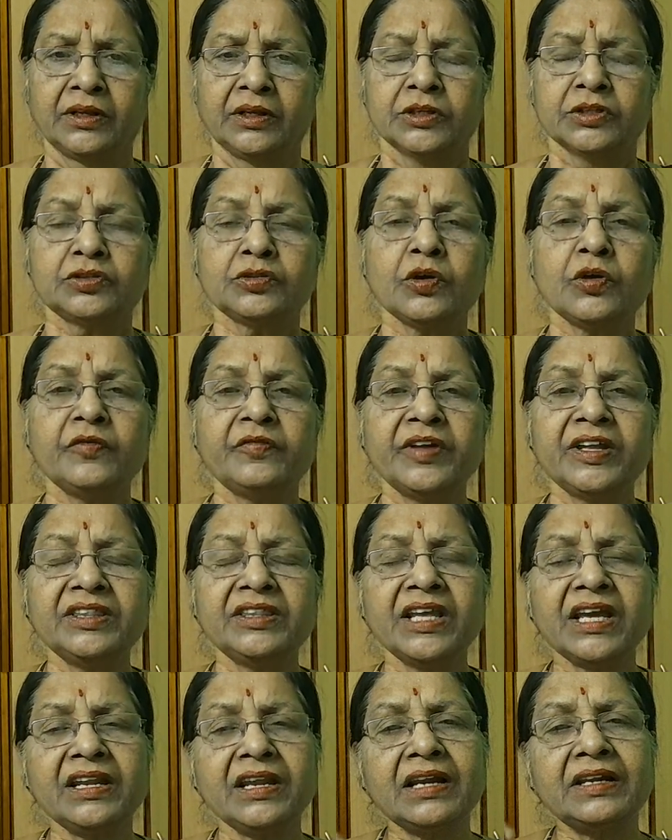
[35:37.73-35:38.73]
So when
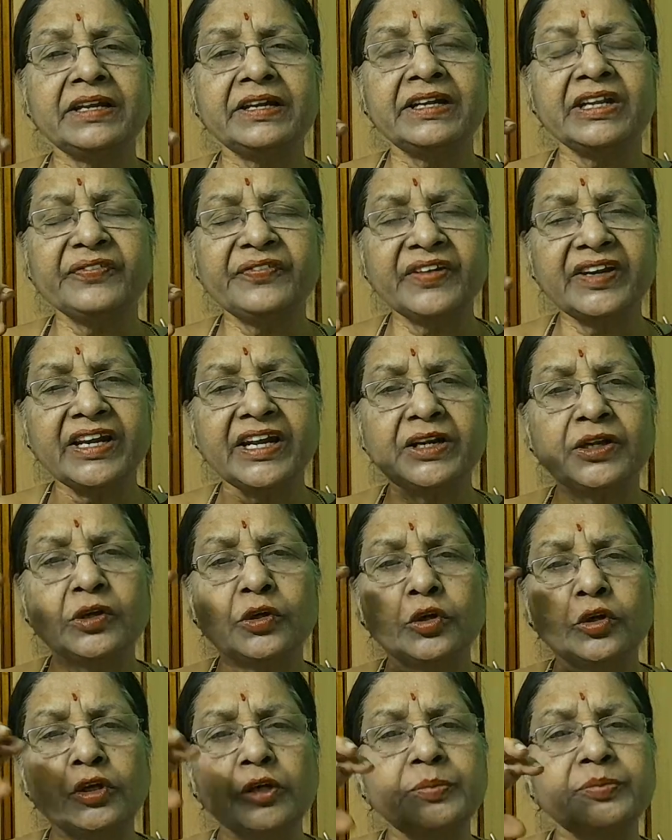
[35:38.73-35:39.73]
there are different
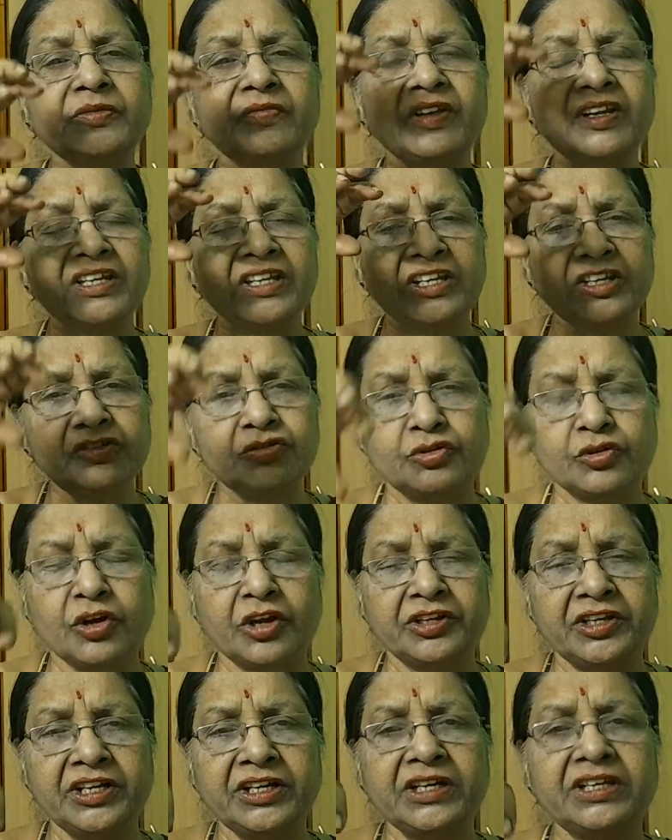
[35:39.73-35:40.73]
groups, when he
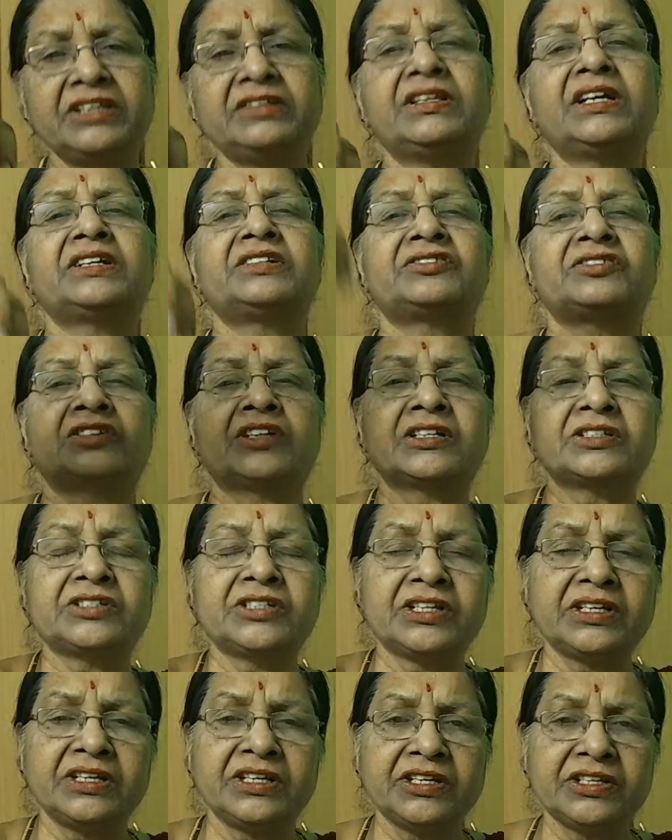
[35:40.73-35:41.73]
joined, that
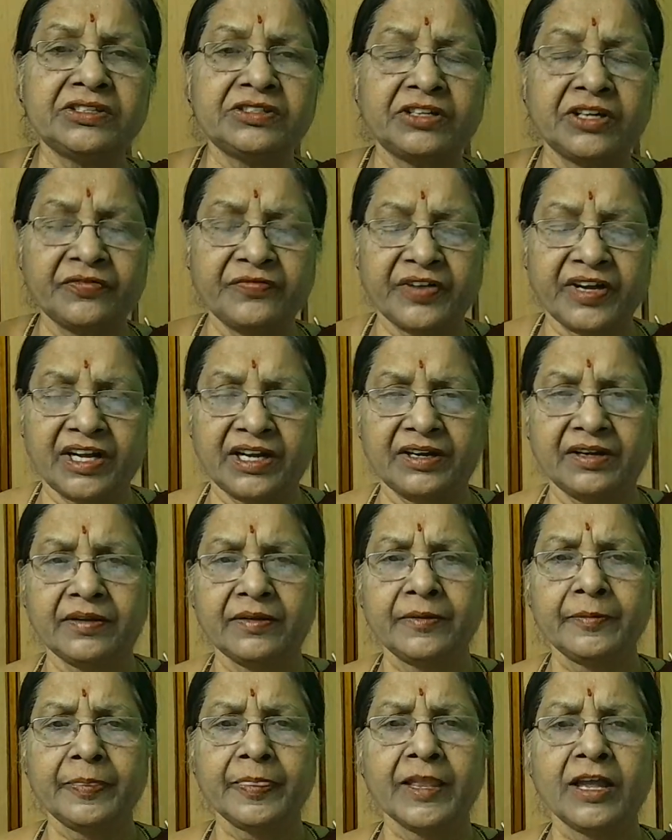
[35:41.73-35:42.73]
structure is different,
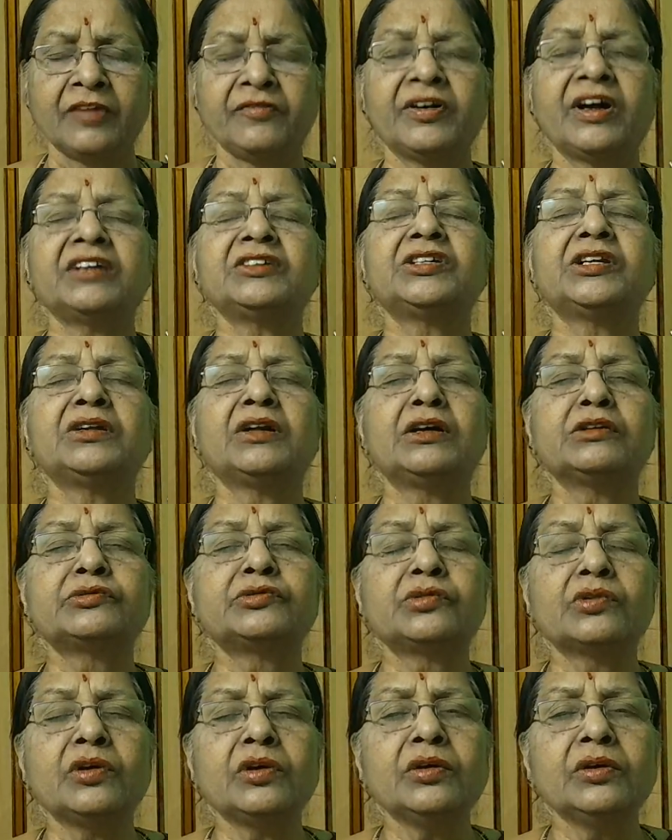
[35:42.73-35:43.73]
function
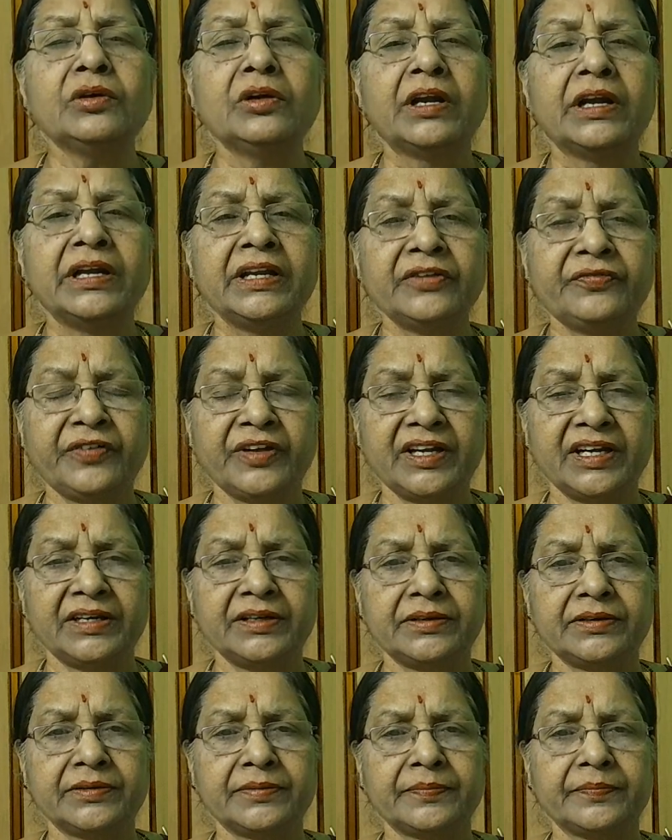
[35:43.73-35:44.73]
also
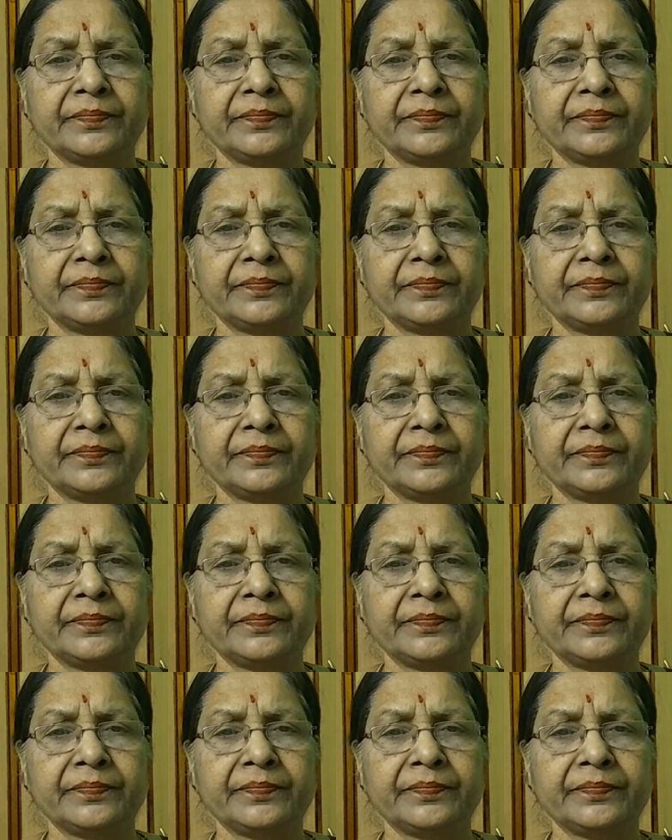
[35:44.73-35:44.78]
different.